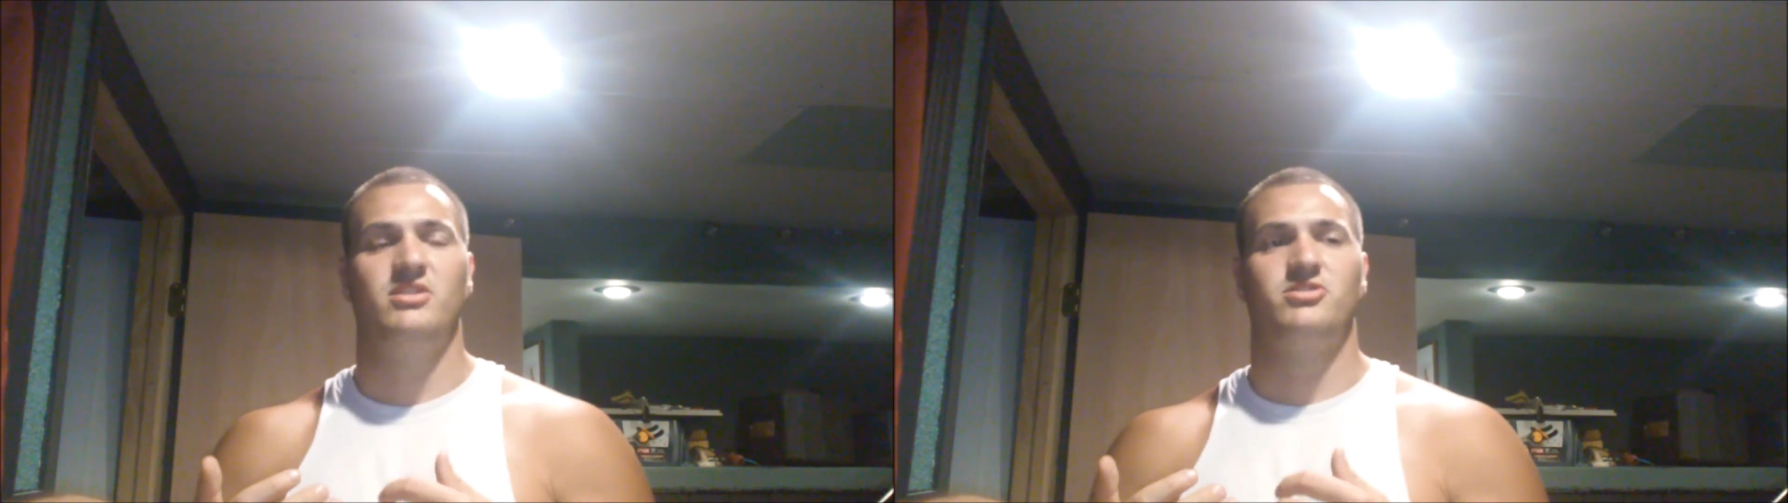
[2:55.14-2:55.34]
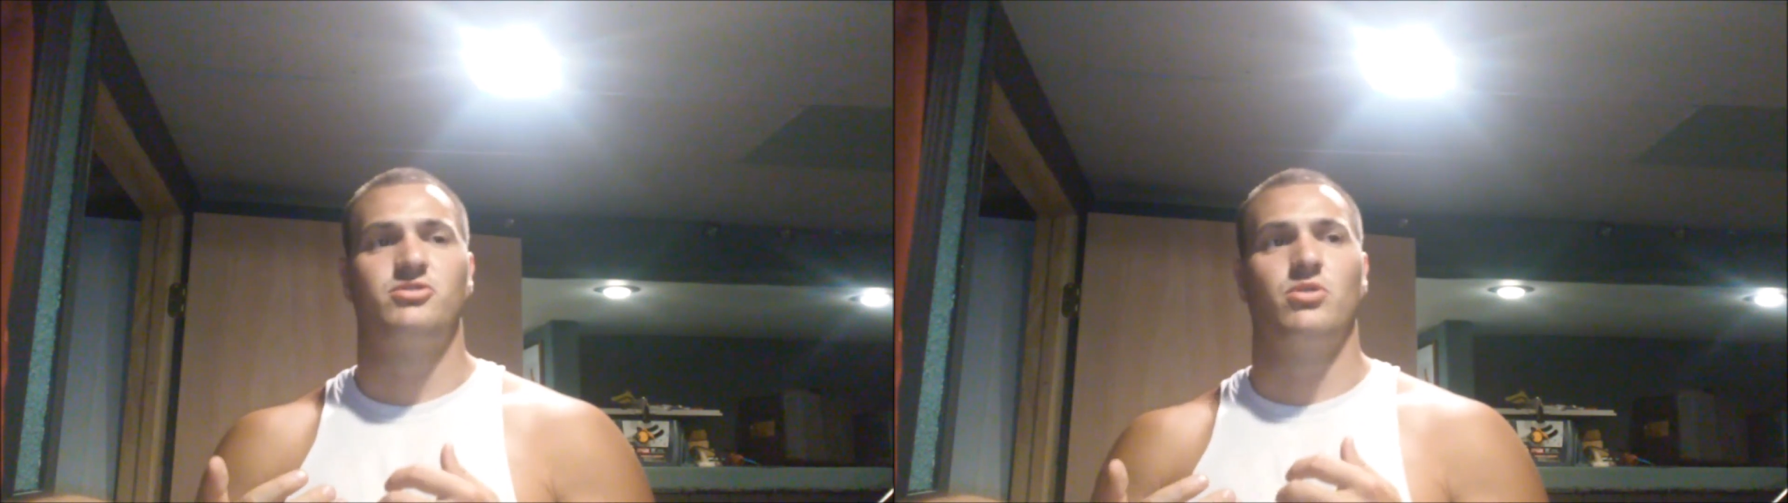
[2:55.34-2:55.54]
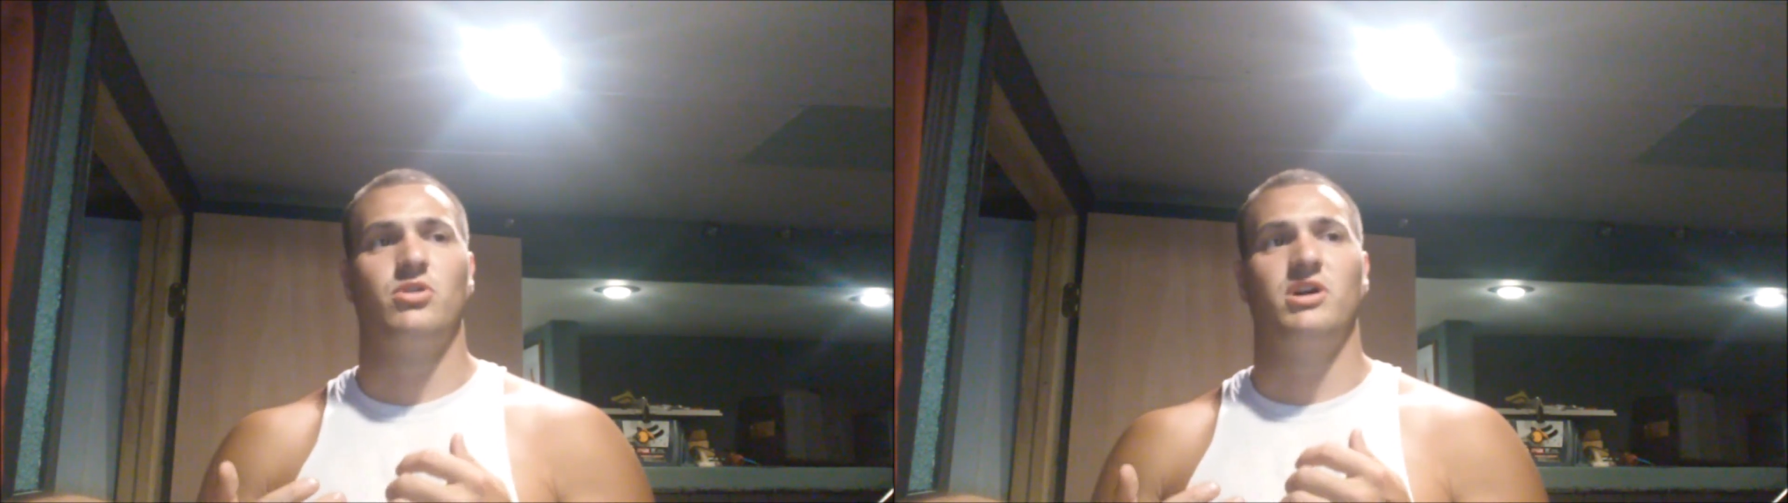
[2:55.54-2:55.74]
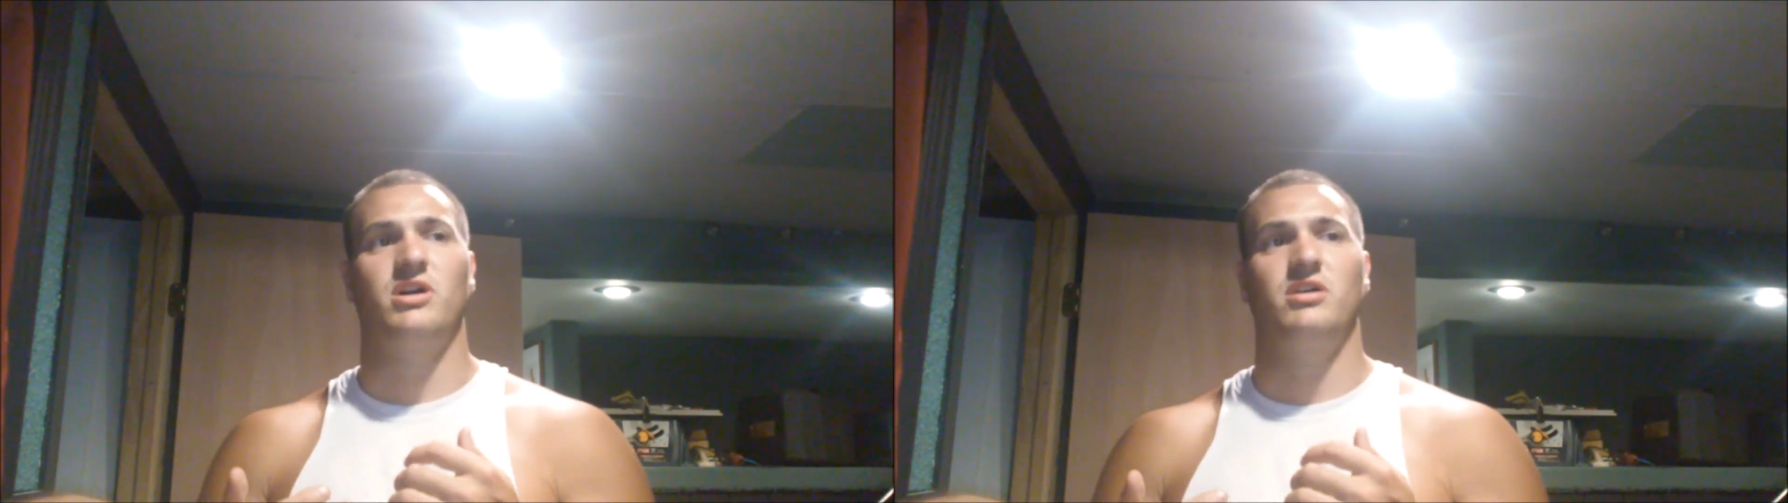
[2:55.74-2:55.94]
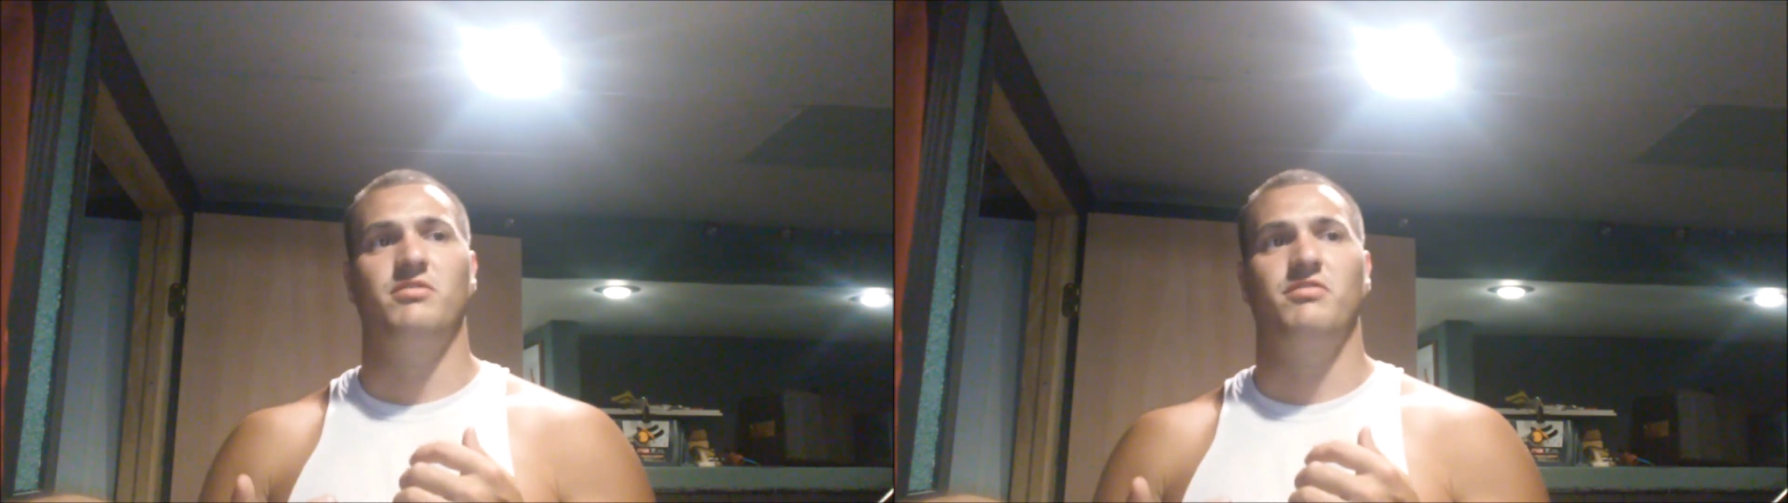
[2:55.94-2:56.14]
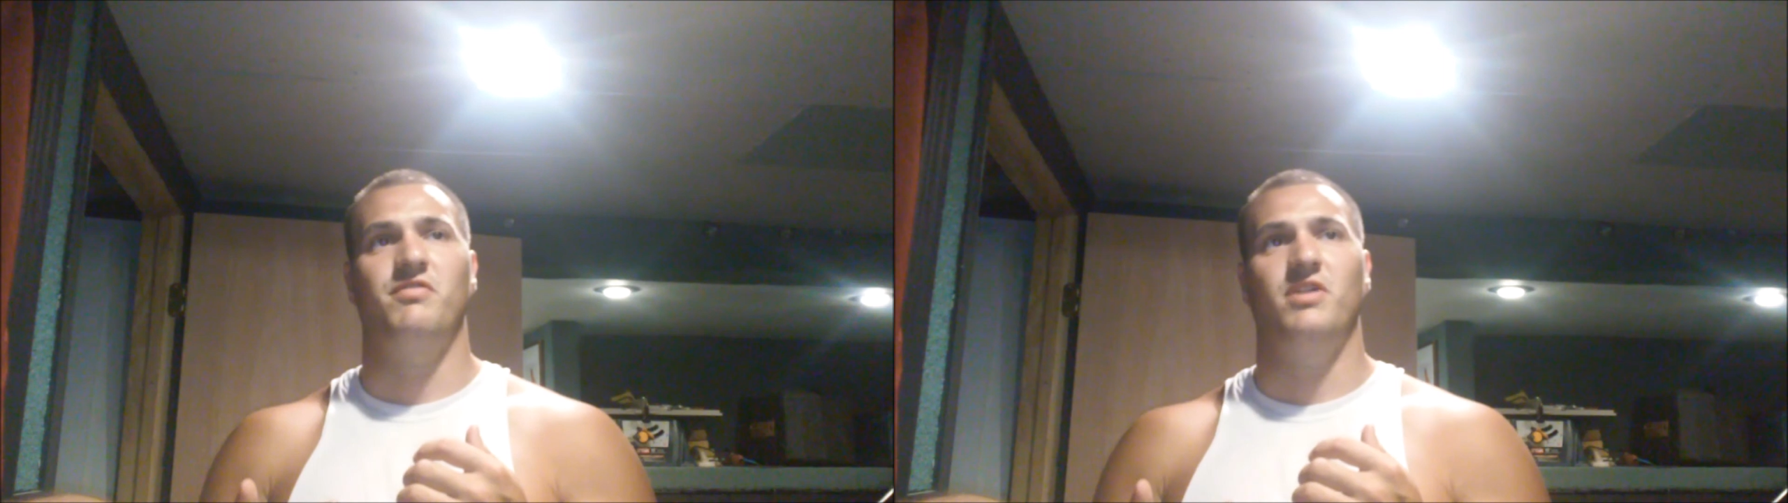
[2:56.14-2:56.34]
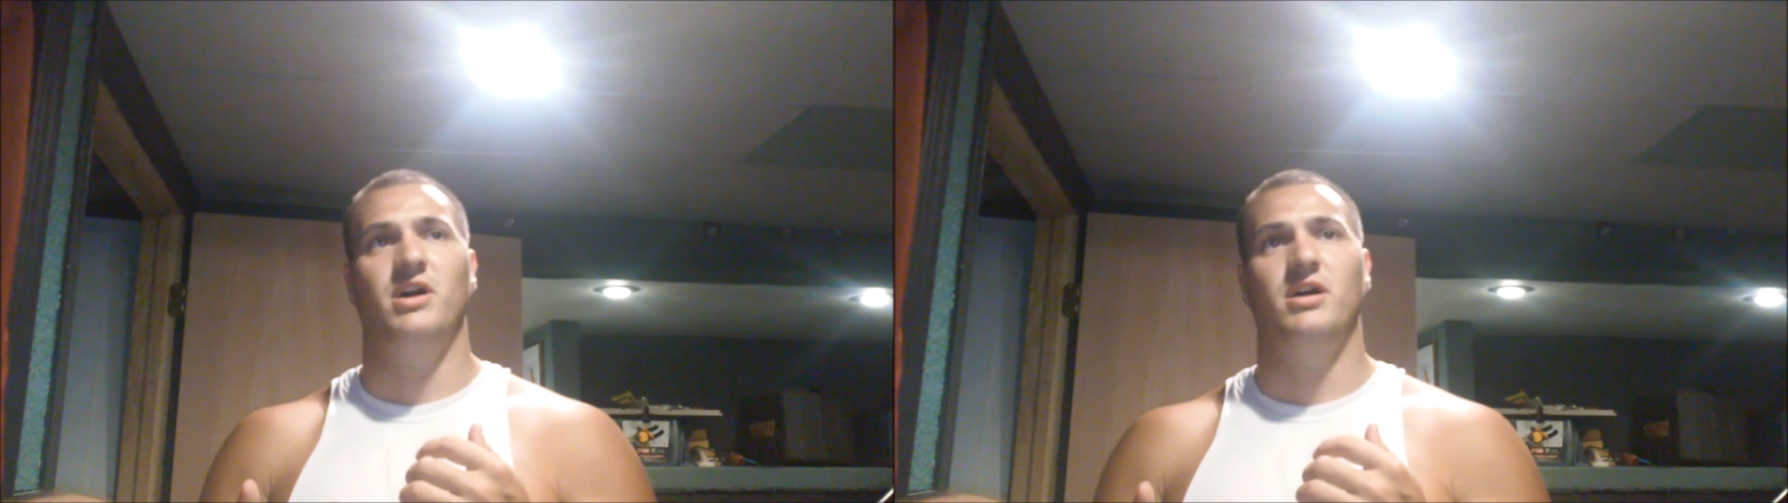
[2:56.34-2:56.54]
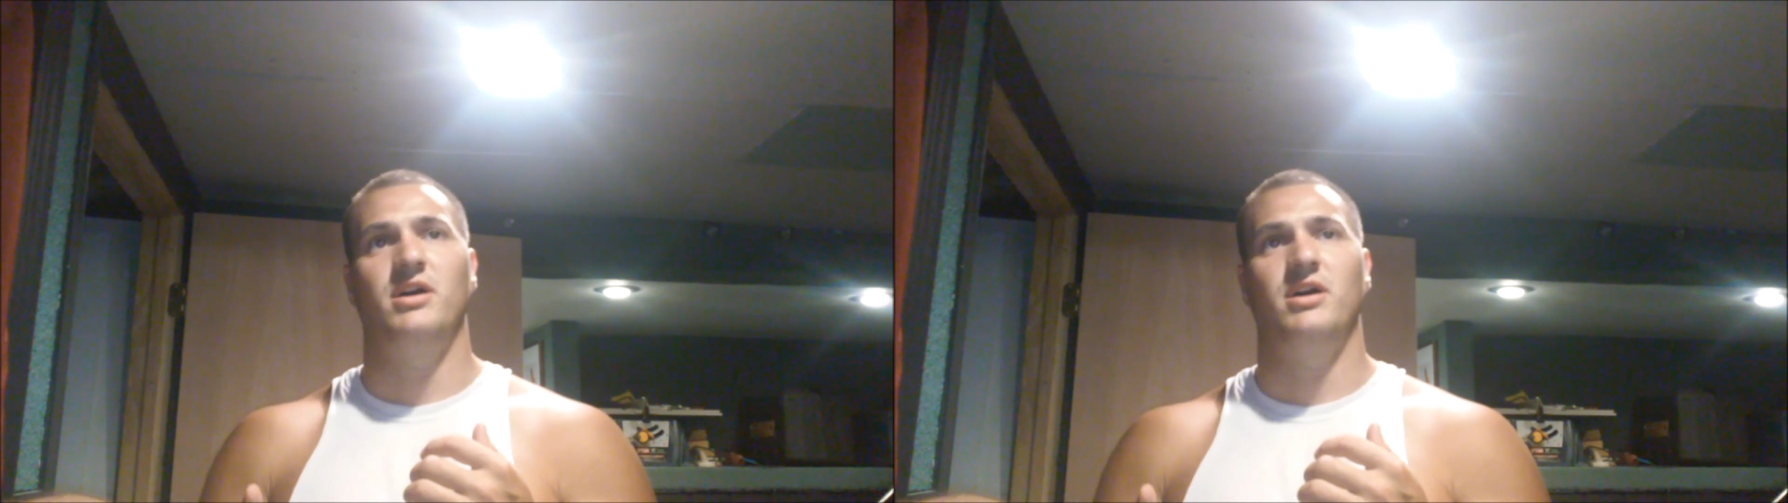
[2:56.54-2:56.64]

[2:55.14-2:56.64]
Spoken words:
sort of